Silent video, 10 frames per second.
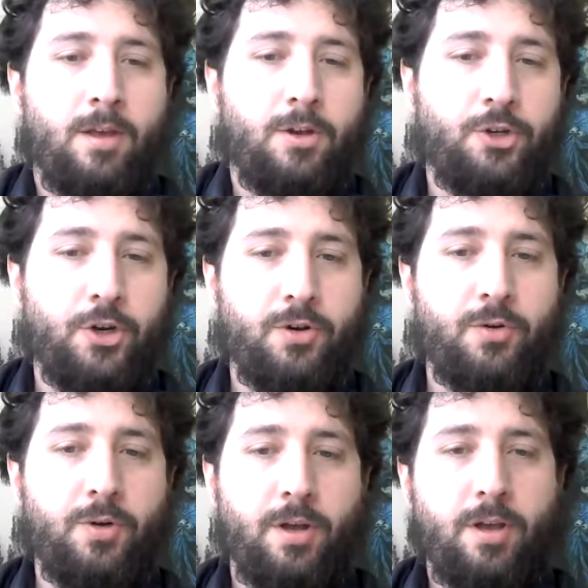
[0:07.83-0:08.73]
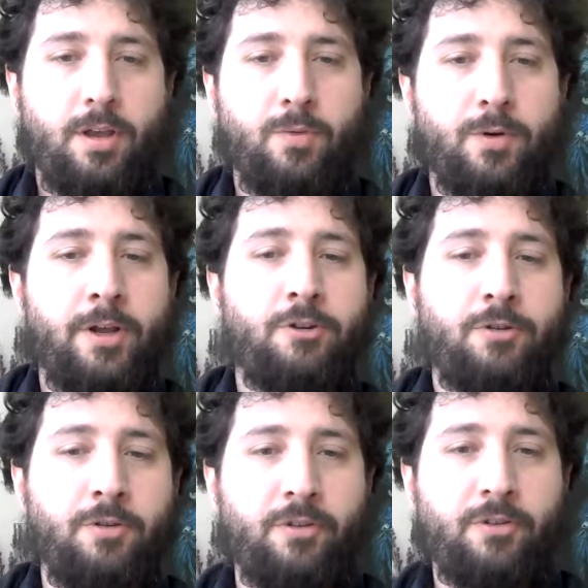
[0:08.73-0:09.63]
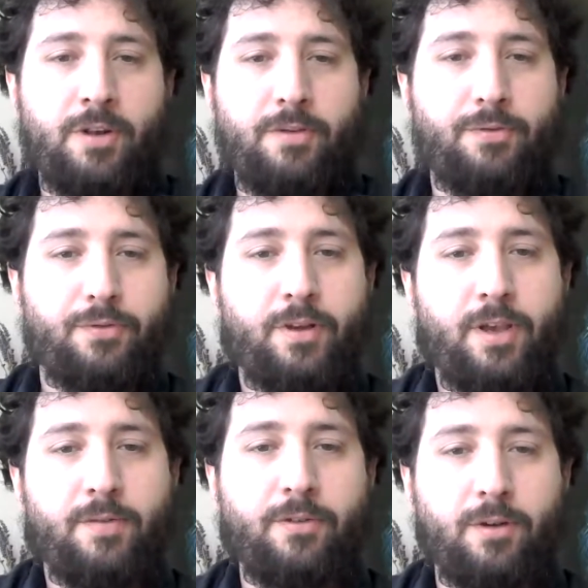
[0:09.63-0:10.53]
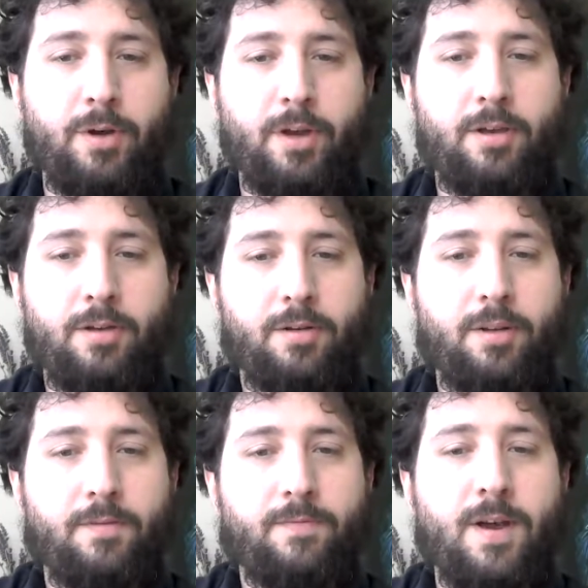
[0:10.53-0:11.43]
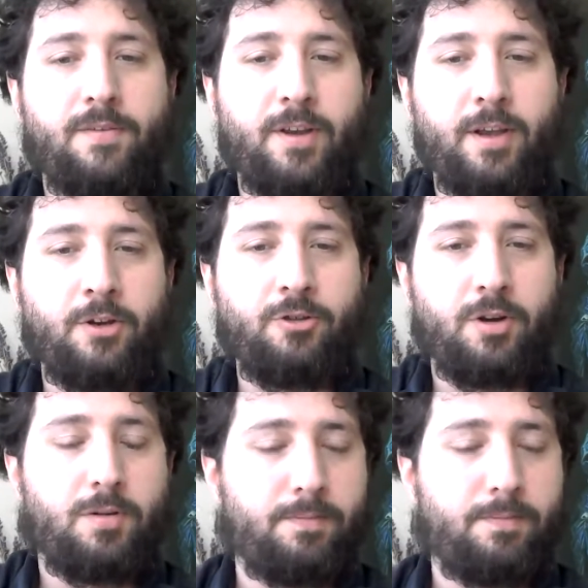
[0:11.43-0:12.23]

Joe, you want to introduce yourself? Give us a quick 5-second intro.